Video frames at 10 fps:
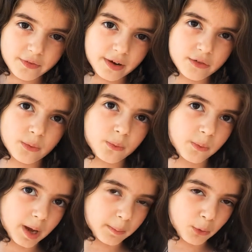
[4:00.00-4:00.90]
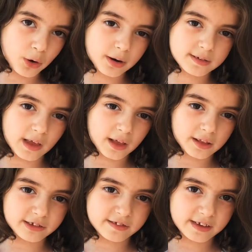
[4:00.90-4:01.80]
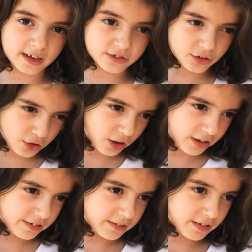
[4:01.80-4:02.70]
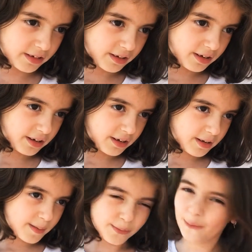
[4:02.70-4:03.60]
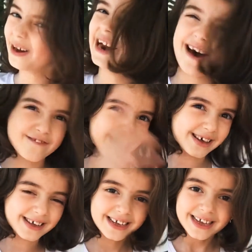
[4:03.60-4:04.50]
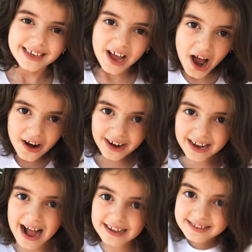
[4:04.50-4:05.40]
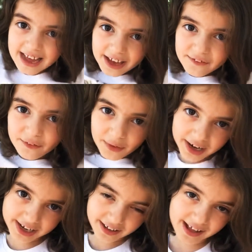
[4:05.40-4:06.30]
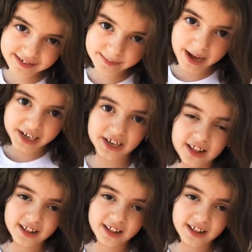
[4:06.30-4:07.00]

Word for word: is way more exciting than Santa Claus. Whatever. Alright guys, thank you for watching Eliza's Magical